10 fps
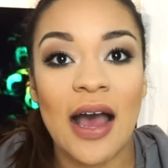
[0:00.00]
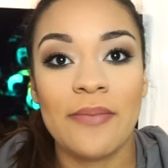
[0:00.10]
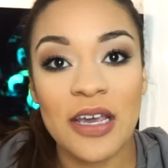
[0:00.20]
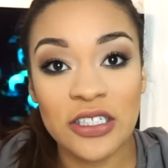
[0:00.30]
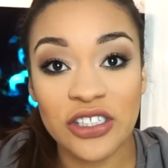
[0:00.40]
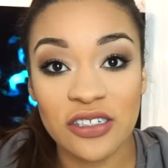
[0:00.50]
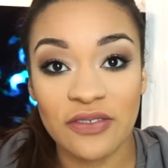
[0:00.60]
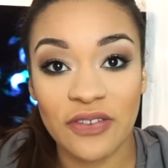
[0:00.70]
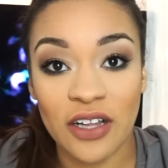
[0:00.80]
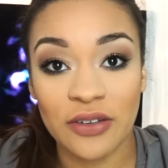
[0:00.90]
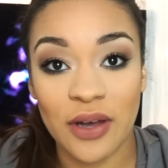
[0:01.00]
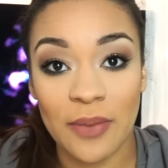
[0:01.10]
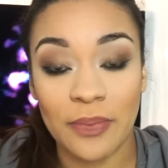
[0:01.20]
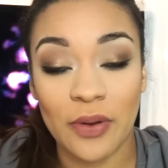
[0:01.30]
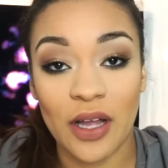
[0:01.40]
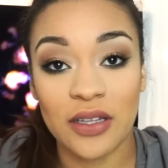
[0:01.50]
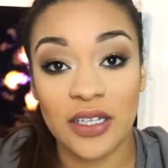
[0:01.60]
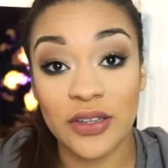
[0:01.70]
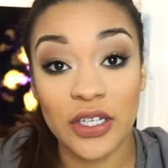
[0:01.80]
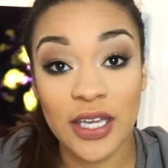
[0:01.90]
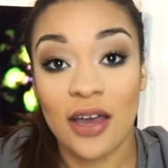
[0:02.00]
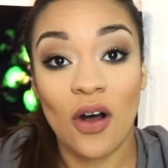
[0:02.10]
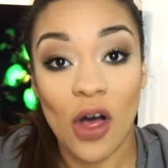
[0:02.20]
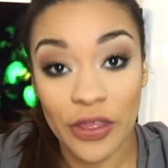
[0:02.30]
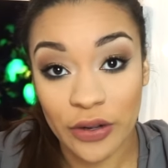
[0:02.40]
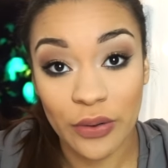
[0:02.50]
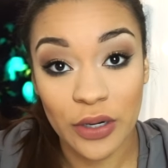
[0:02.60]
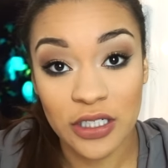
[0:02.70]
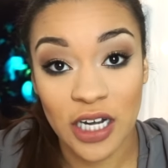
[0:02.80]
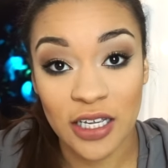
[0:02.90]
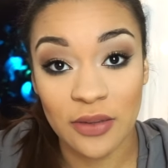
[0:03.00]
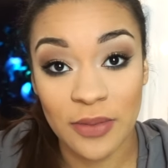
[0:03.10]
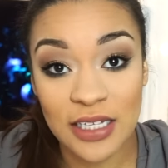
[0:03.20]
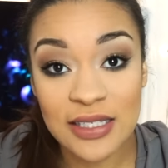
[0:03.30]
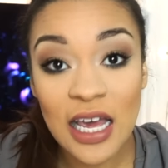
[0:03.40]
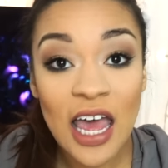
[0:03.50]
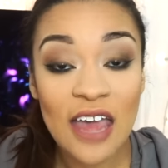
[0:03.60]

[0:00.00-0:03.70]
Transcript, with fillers: I made sure to follow up and look at all the court documents.